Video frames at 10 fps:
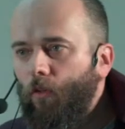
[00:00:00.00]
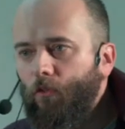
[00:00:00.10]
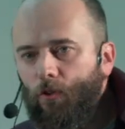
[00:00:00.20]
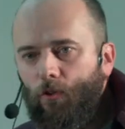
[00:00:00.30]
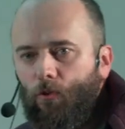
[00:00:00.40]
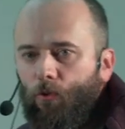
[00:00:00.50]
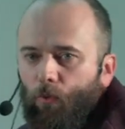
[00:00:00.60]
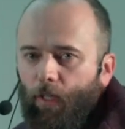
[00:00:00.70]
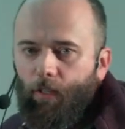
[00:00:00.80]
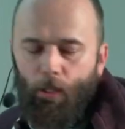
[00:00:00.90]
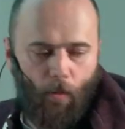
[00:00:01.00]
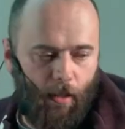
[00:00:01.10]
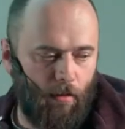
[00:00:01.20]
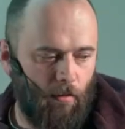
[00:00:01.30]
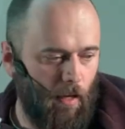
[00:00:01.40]
advantages to doing it this
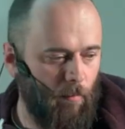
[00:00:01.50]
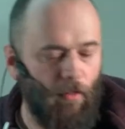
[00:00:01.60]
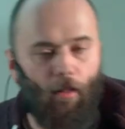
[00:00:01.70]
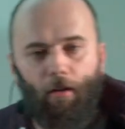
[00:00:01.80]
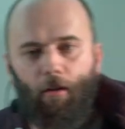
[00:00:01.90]
way. I mean,